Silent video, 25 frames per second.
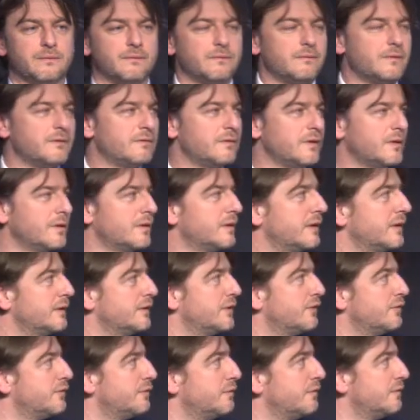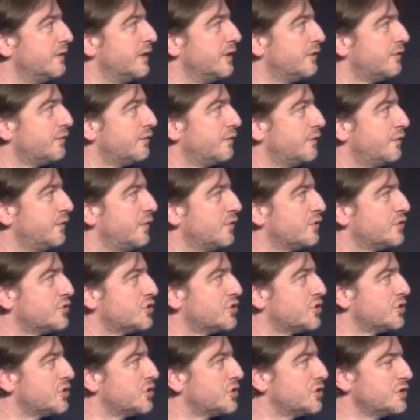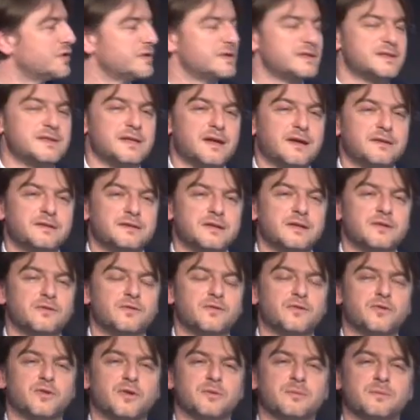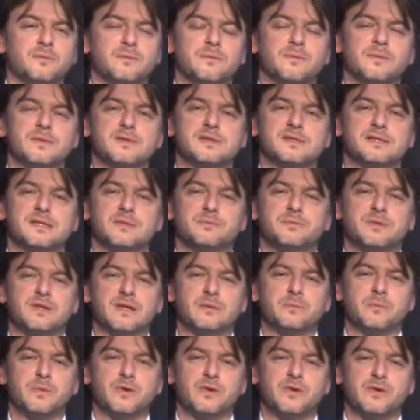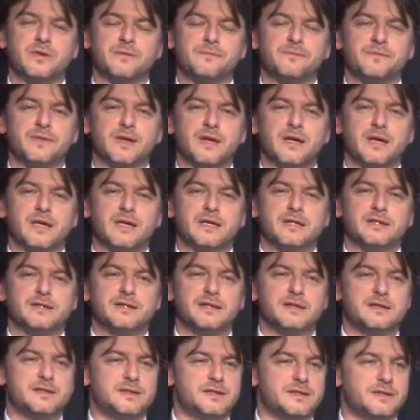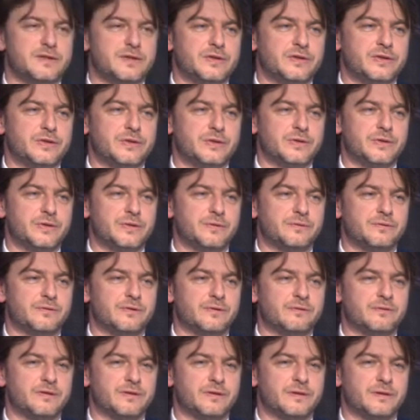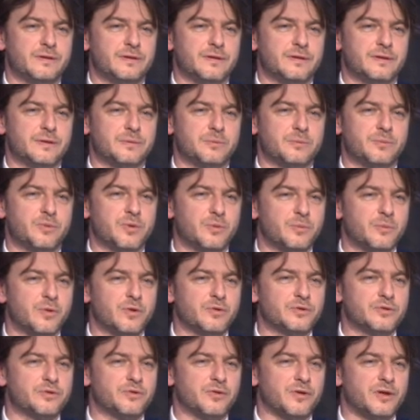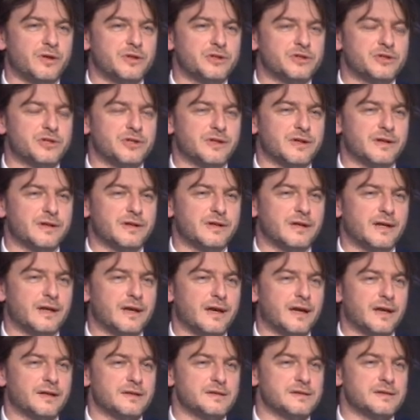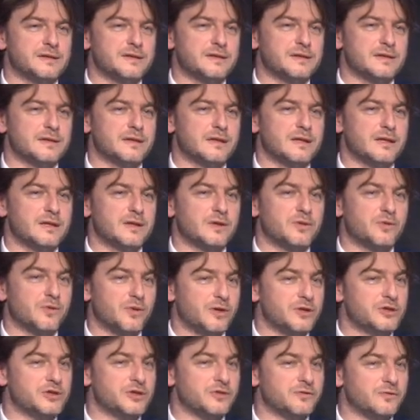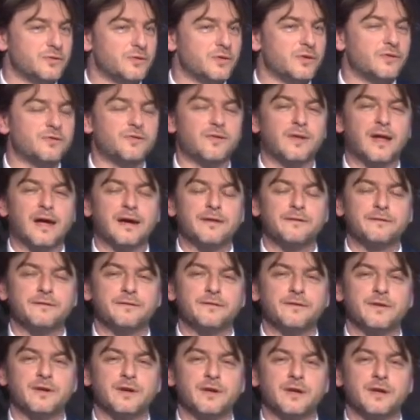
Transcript: we will, in the near future, starting from September this year, we will promote Croatia as Croatia full of life,